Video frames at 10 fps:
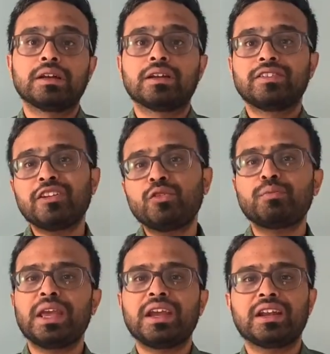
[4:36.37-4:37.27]
Just to
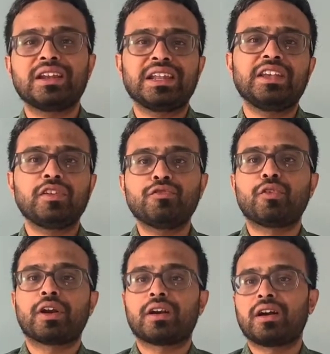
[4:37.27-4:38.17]
make it easy
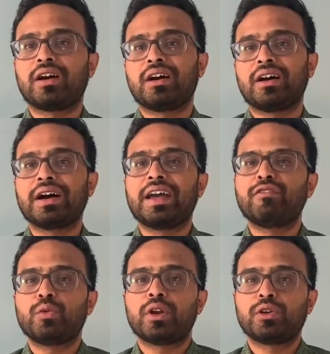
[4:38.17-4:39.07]
for
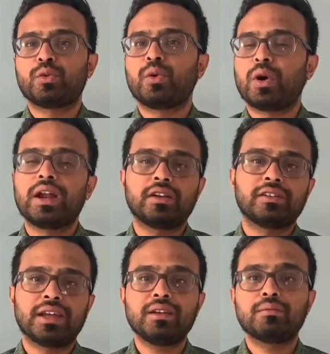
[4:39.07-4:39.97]
everyone to
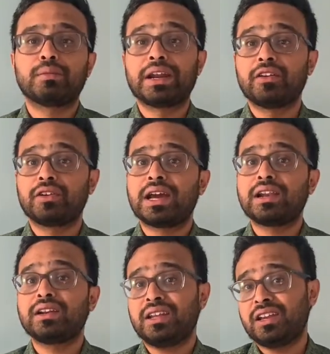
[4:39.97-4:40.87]
understand, but in
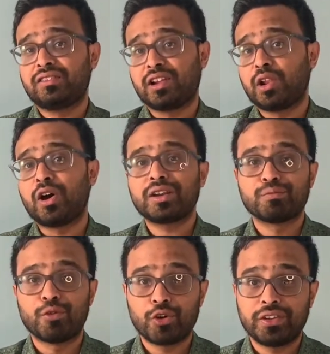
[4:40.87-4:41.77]
reality, it's a lot
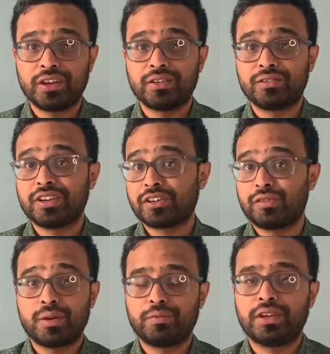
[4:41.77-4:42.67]
more than just a
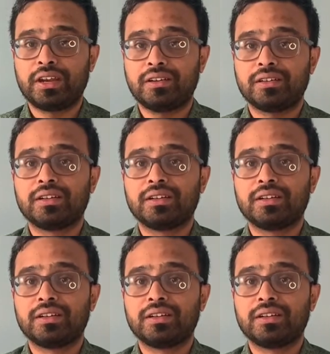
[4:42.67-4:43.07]
website.